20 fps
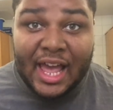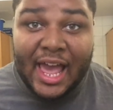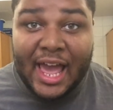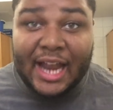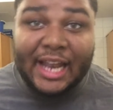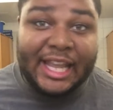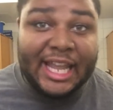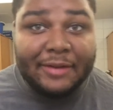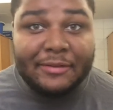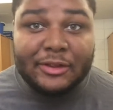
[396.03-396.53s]

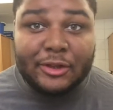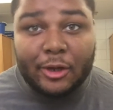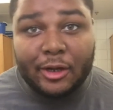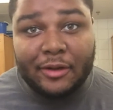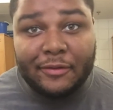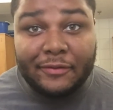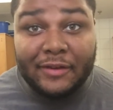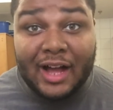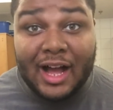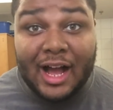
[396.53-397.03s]
at
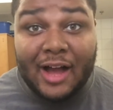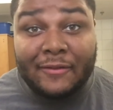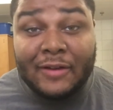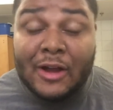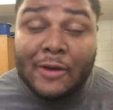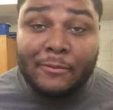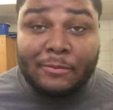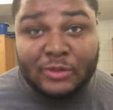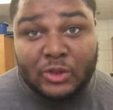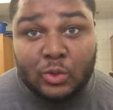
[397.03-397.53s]

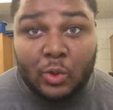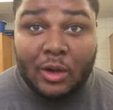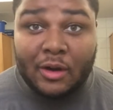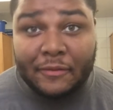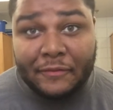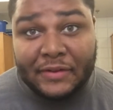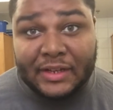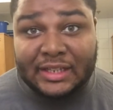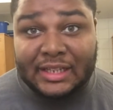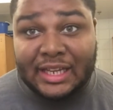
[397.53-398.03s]
11:35 from
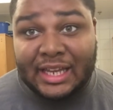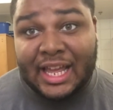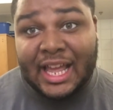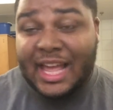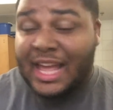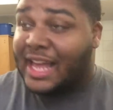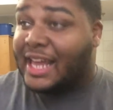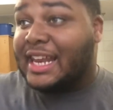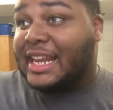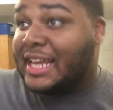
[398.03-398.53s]
12:50
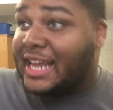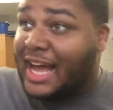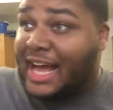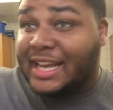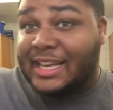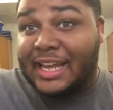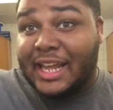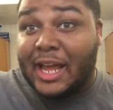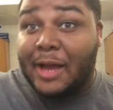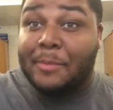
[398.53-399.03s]
in the
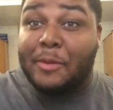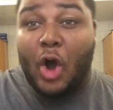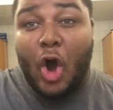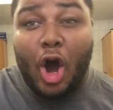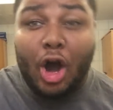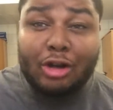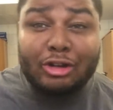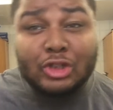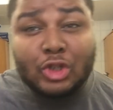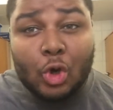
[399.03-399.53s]
goddamn
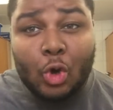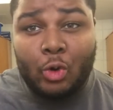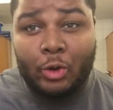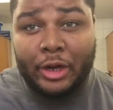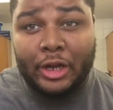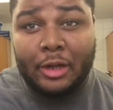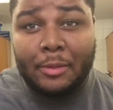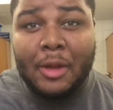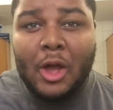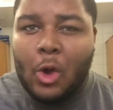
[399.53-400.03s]

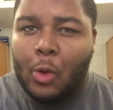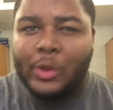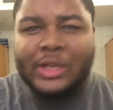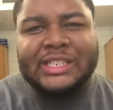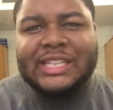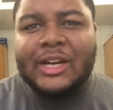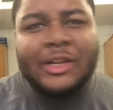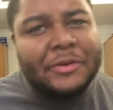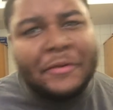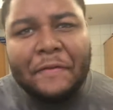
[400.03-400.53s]
auditorium where
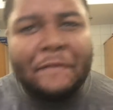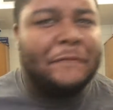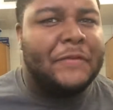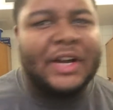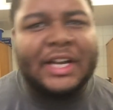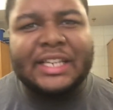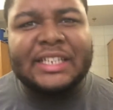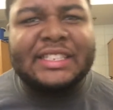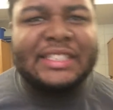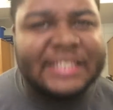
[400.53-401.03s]
she don't even
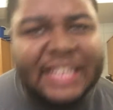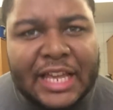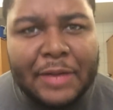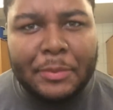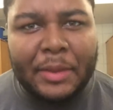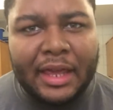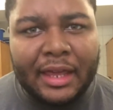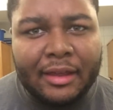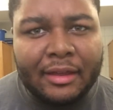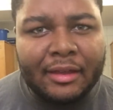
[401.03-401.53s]
fucking see
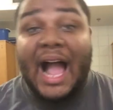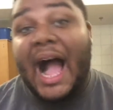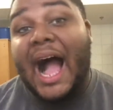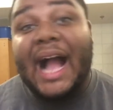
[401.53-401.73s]
me.